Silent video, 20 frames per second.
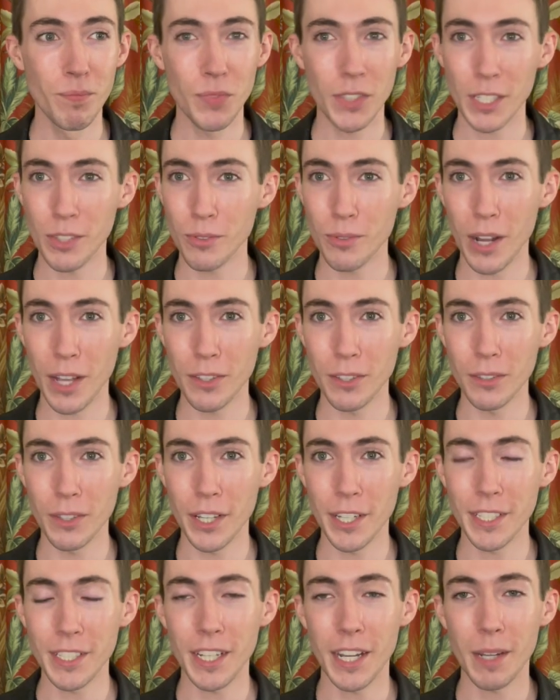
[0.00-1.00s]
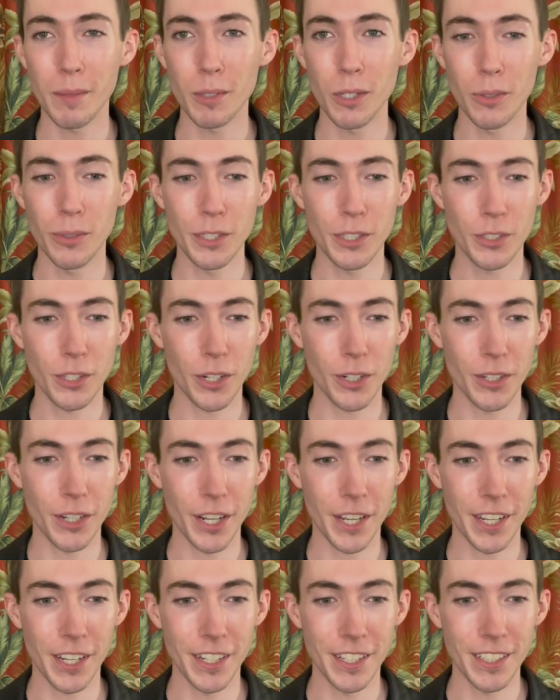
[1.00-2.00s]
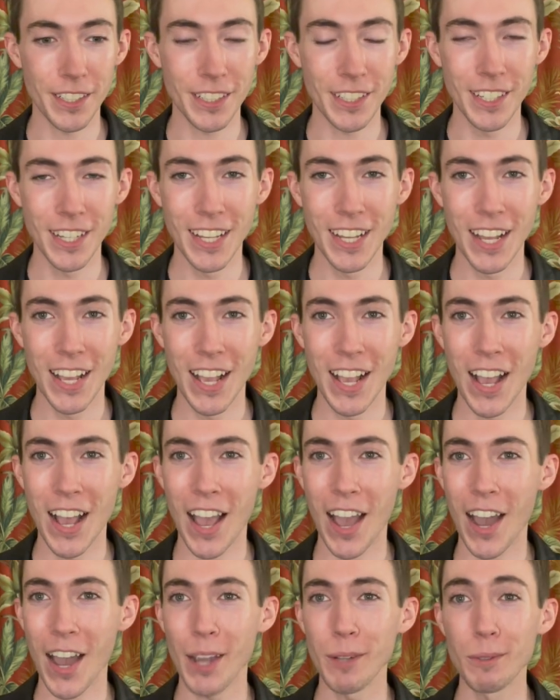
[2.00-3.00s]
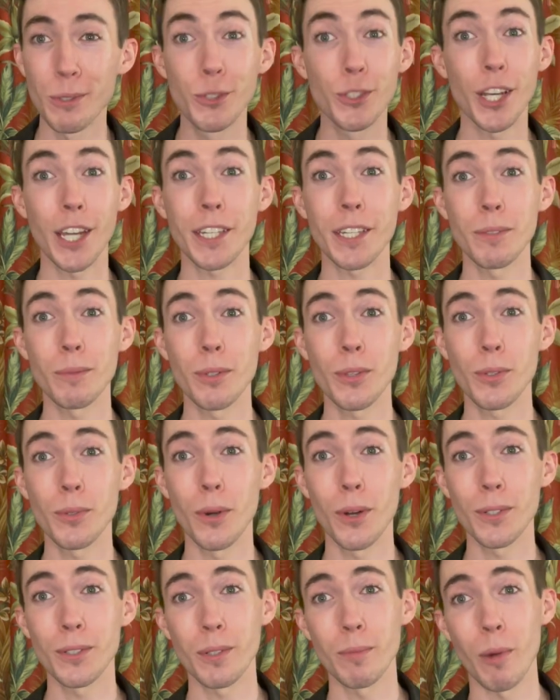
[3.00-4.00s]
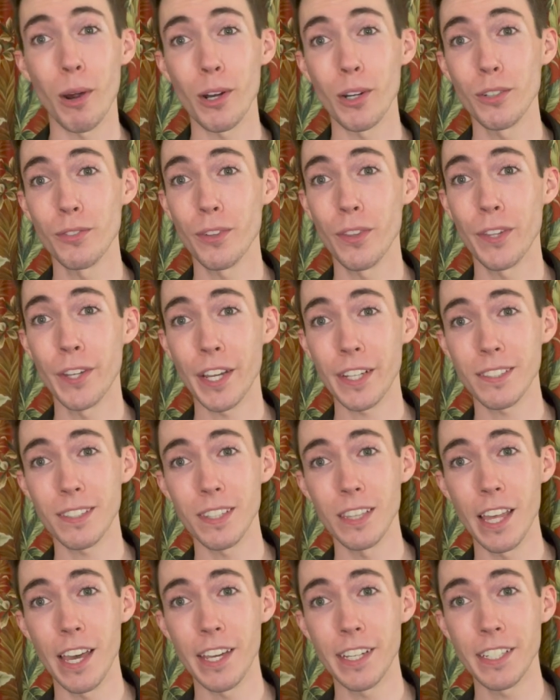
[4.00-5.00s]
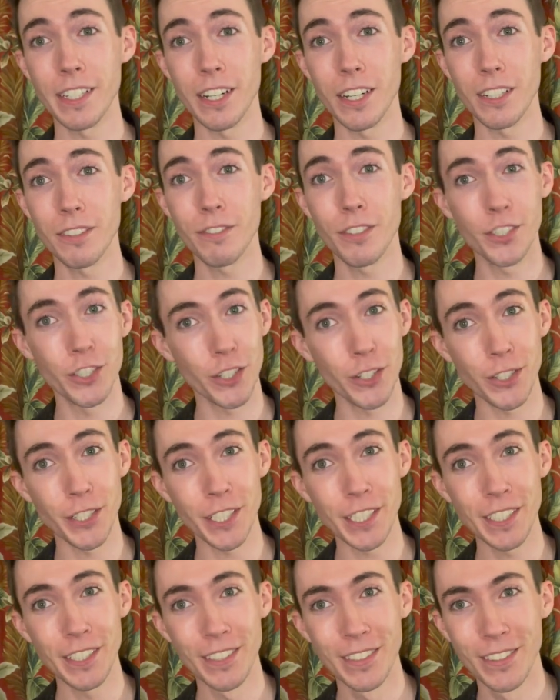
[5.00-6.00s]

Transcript: It's rather late. I'm going to turn in. I will check in with you all tomorrow for the next leg of the journey.